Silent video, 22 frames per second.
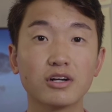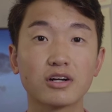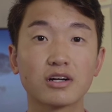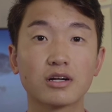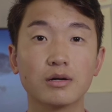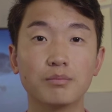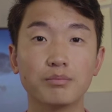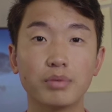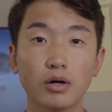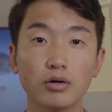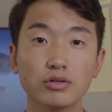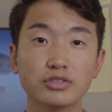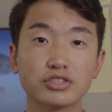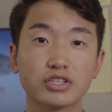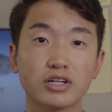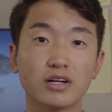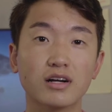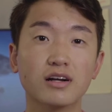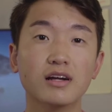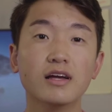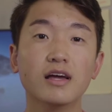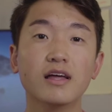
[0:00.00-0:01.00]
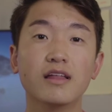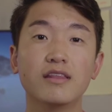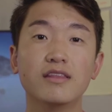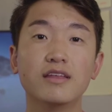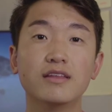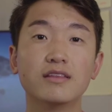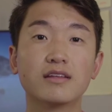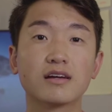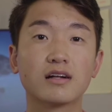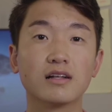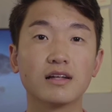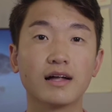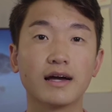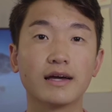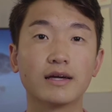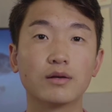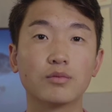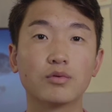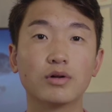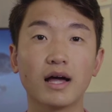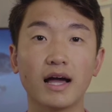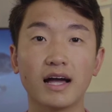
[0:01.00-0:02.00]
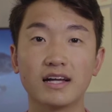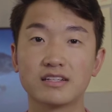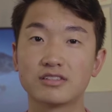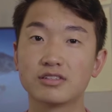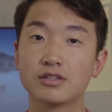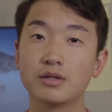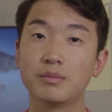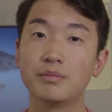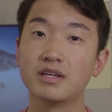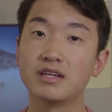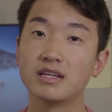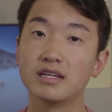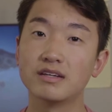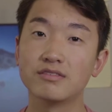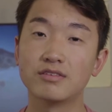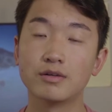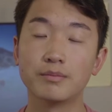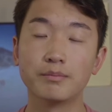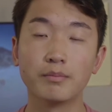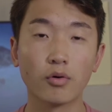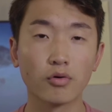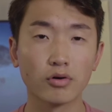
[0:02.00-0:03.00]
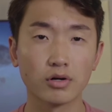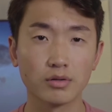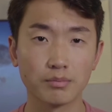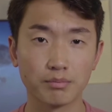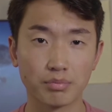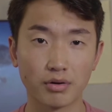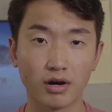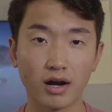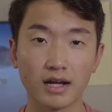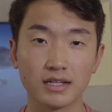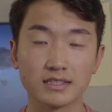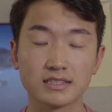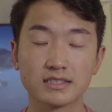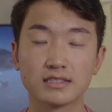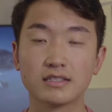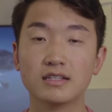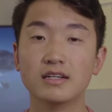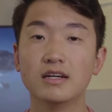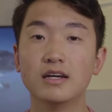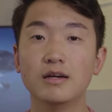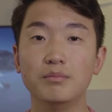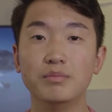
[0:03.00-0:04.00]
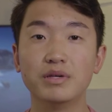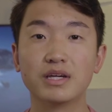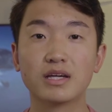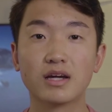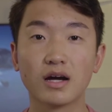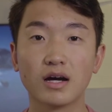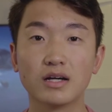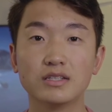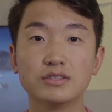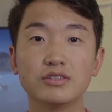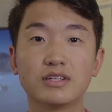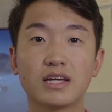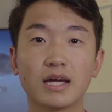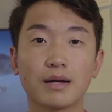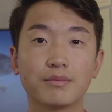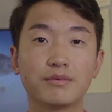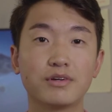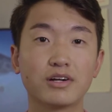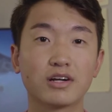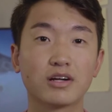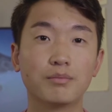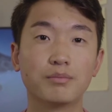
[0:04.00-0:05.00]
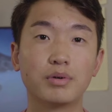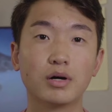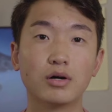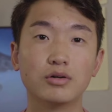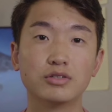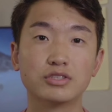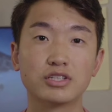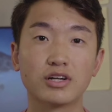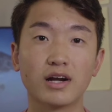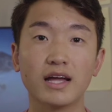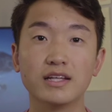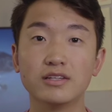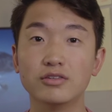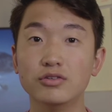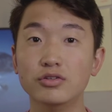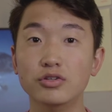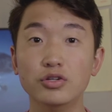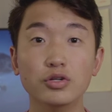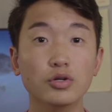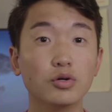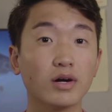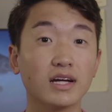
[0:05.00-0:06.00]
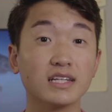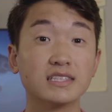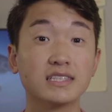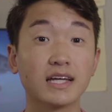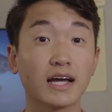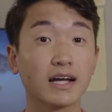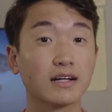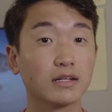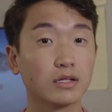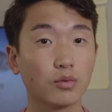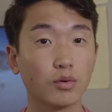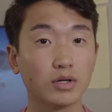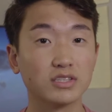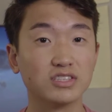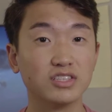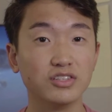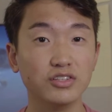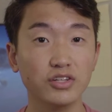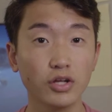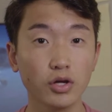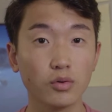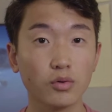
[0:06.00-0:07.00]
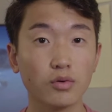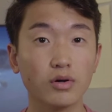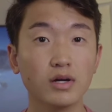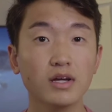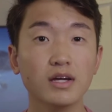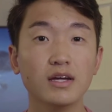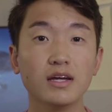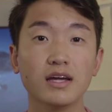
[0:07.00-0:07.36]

your composure, then the client will actually be even more impressed because you kept your composure and you knew exactly what to do.